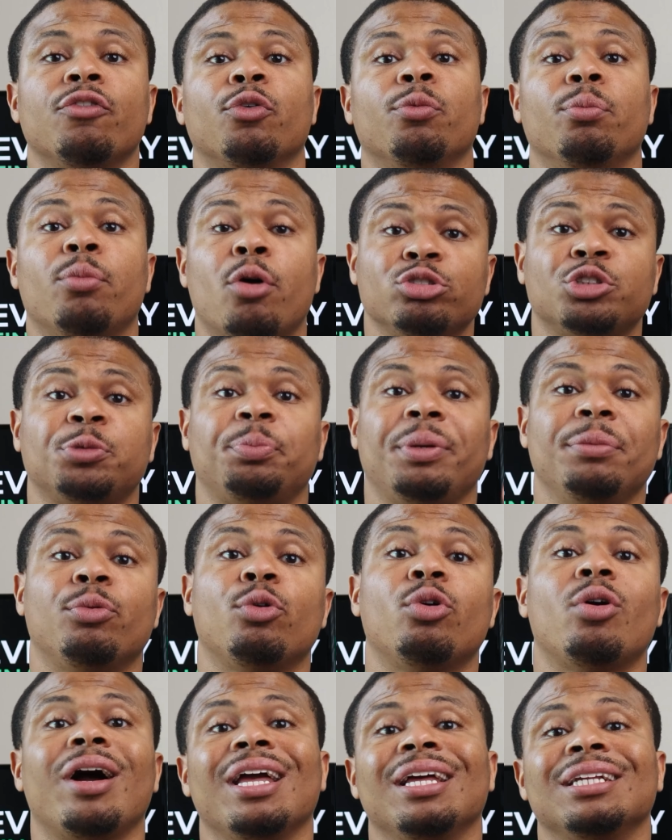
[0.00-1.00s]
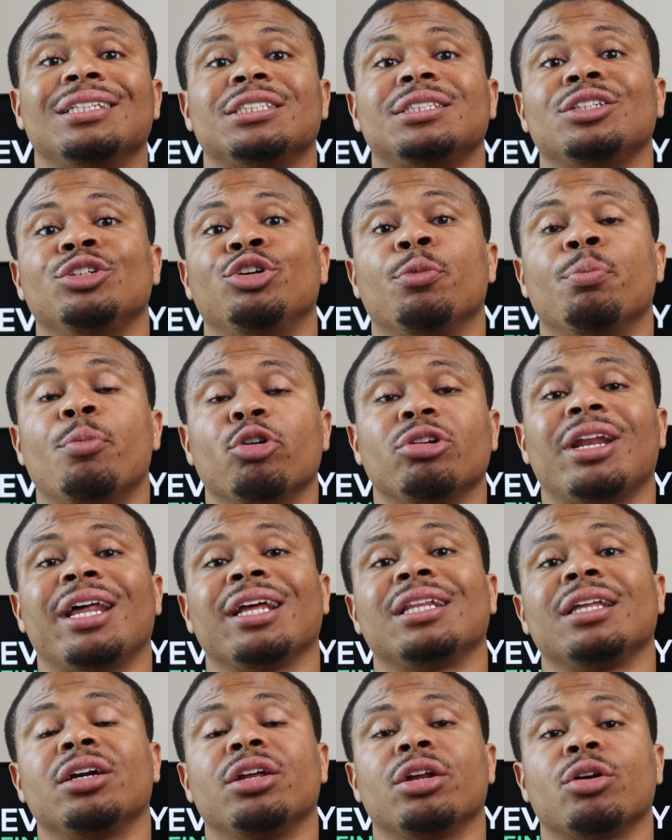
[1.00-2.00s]
for most people, it's you're more
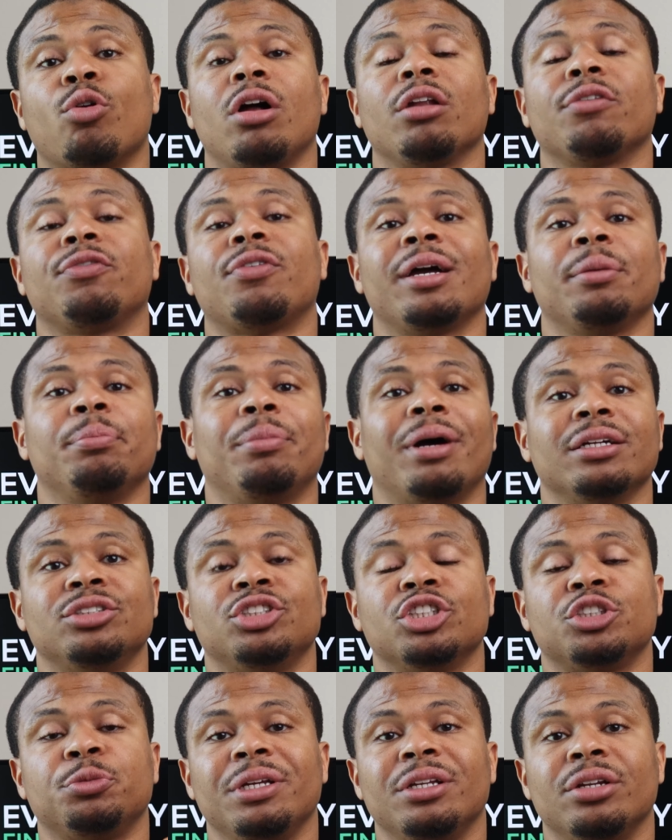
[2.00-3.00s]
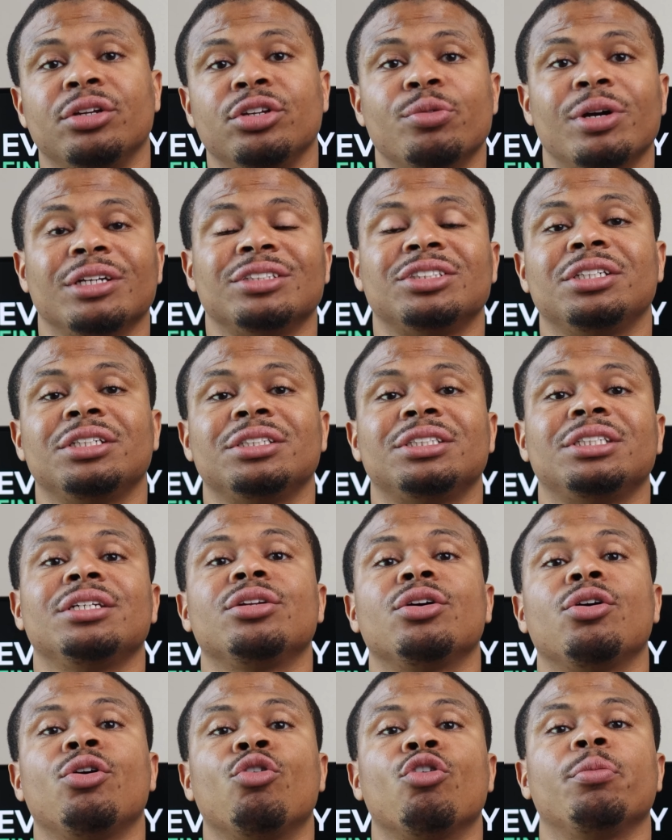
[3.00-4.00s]
likely going to qualify by just being a U S
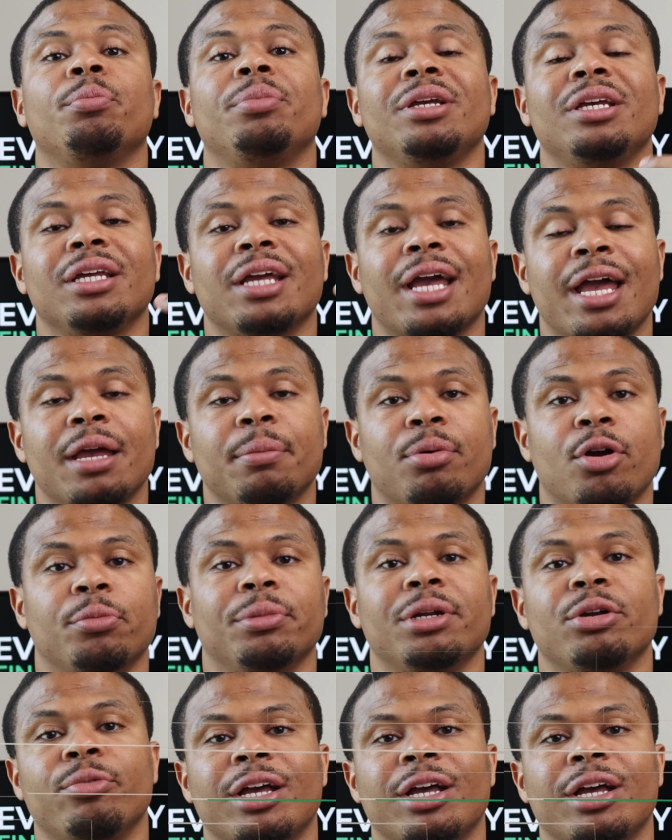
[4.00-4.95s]
citizen or being a permanent